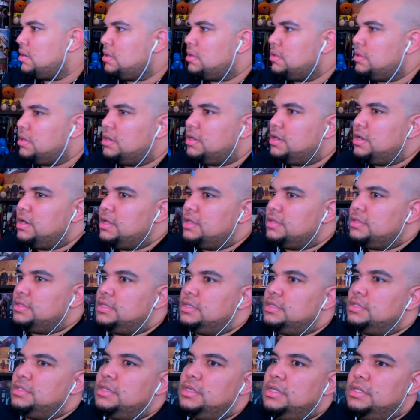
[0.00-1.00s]
They're gonna.
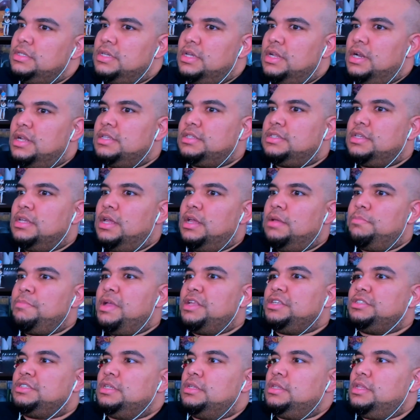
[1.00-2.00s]
She's gonna
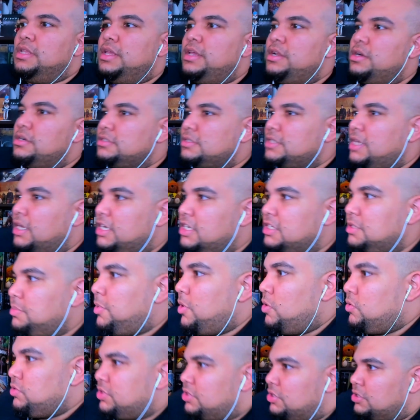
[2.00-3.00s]
mention the intersect
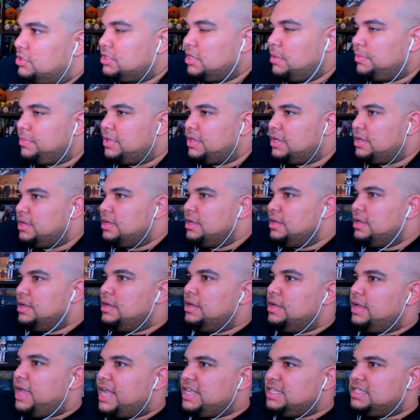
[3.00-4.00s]
explosion or something.
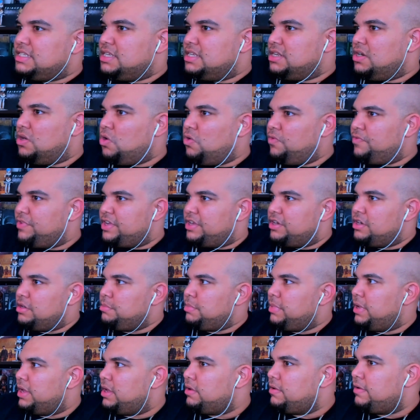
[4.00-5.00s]
Casey's gonna overhear and
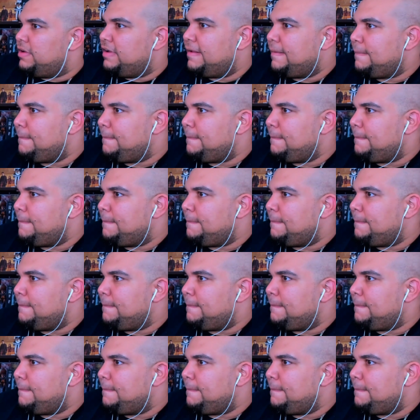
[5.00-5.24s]
bail.